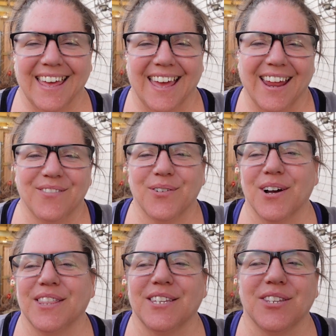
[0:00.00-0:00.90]
Hey
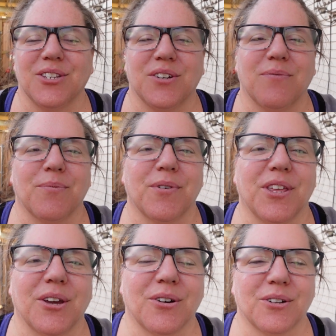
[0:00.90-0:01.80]
everyone, this is Dream from Where
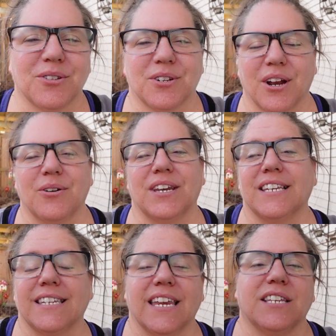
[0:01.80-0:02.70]
the YoCals Grow, and
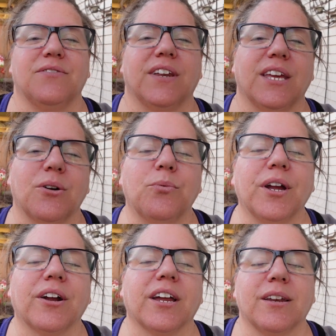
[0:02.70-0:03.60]
in today's video
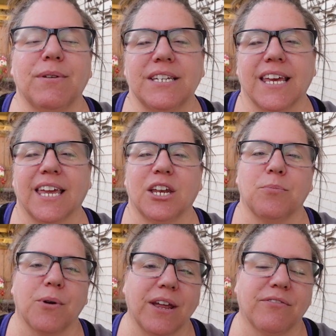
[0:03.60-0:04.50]
we are going to be taking a
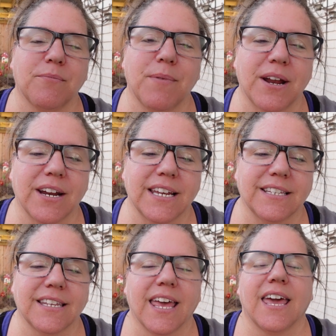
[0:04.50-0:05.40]
break from
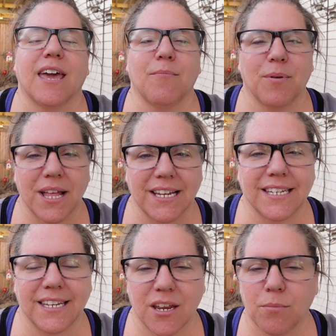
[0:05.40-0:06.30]
berries and
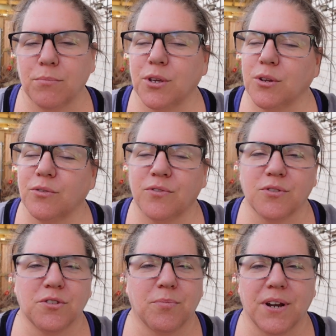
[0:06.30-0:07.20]
planting up
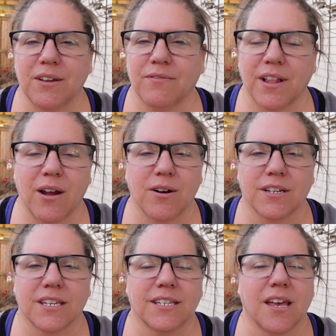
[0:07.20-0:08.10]
beautiful spring
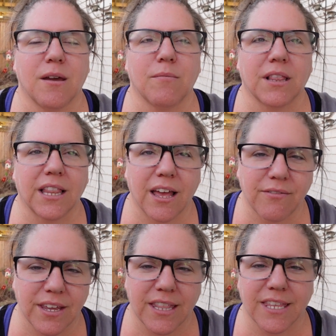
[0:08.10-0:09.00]
flowers because I am
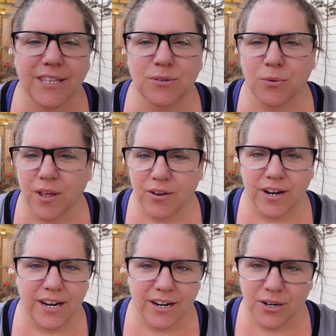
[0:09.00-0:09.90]
loving this
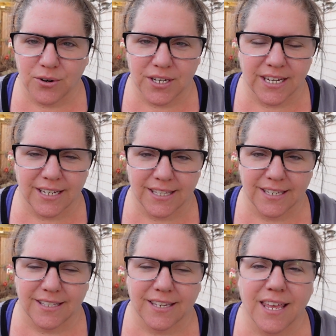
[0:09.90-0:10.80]
weather here in North Texas.